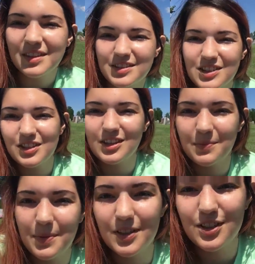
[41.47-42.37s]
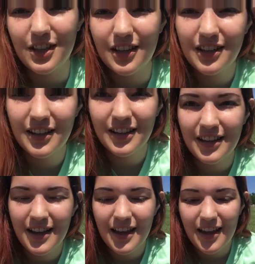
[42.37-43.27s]
She's trying to push the
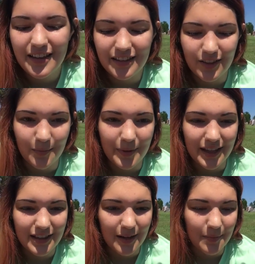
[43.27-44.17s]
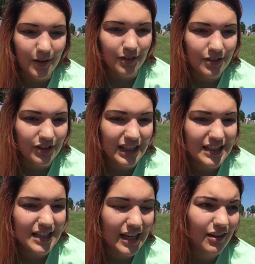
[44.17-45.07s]
little bike that I brought on. You need to
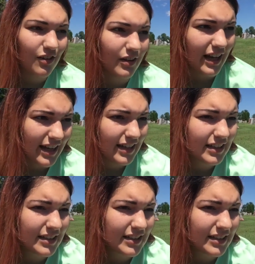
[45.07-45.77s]
stay here, okay?